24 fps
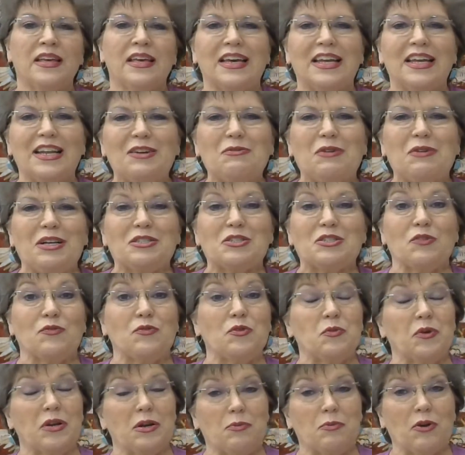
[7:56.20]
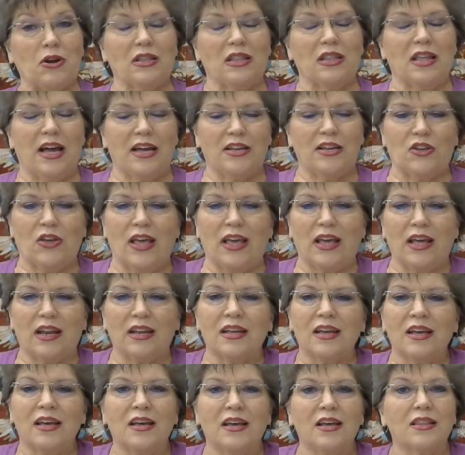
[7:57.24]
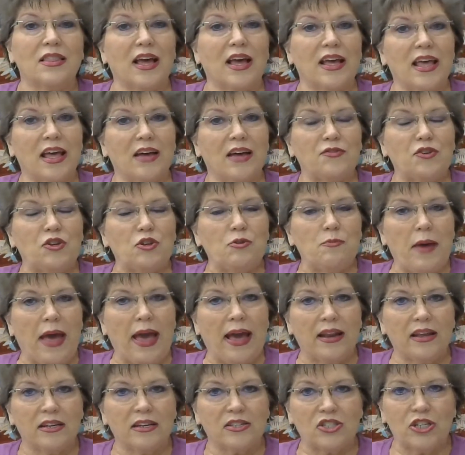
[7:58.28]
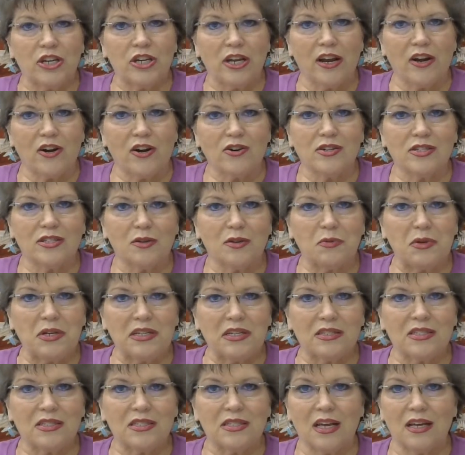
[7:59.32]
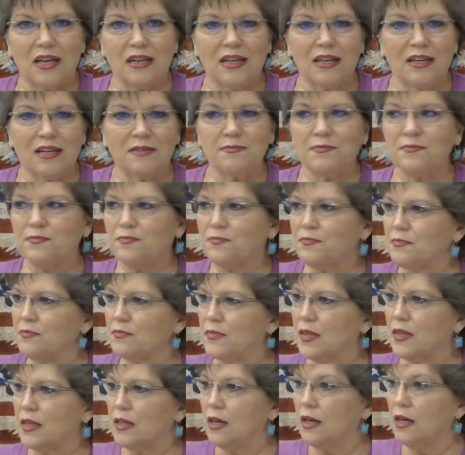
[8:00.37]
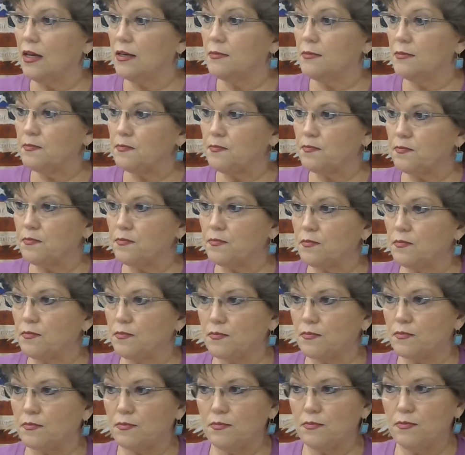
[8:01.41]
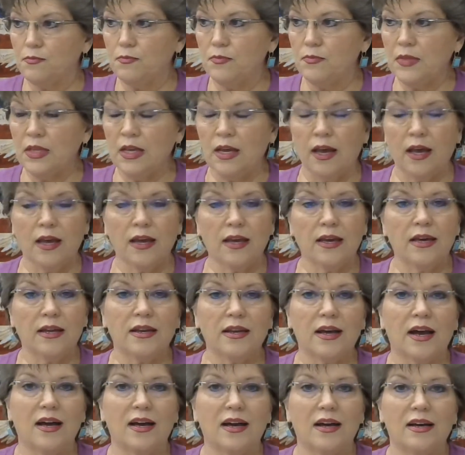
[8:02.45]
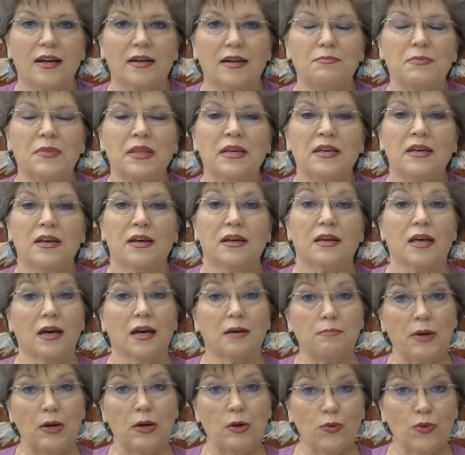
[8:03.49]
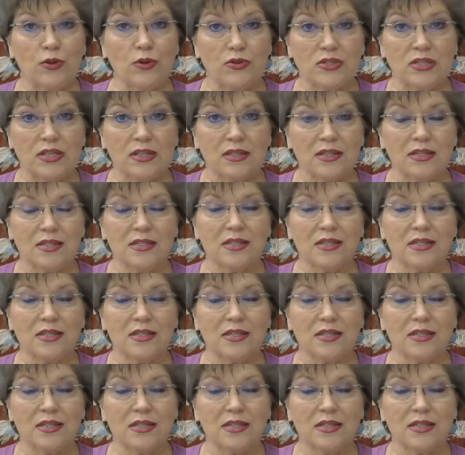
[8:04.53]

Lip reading: Anyway, so if you want to bring a light, you can. They have pneumatic chairs that we can set in. Huh? And cup holders at the